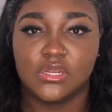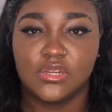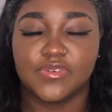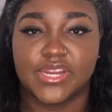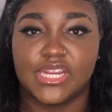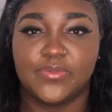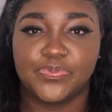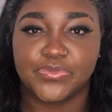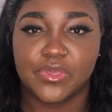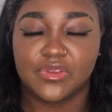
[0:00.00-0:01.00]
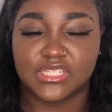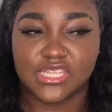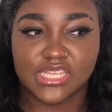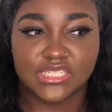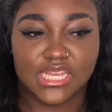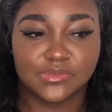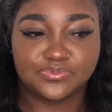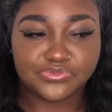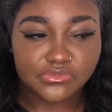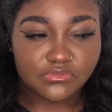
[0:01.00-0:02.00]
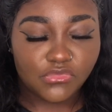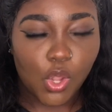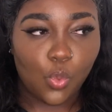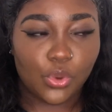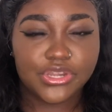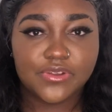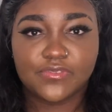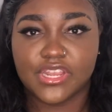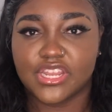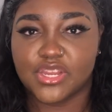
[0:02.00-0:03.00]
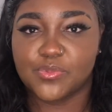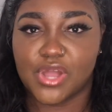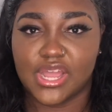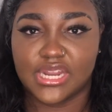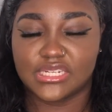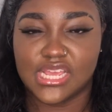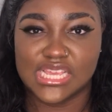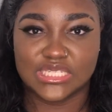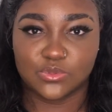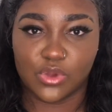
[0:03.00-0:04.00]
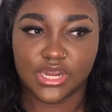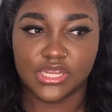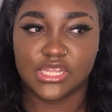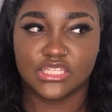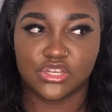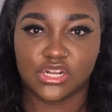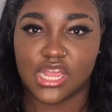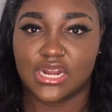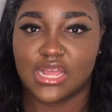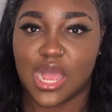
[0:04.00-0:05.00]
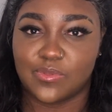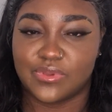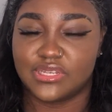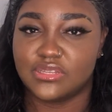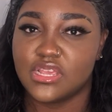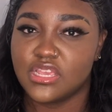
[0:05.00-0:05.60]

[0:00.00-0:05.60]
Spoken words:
right? Because the thing is, like, what you're feeding your mind is what is going to kind of happen,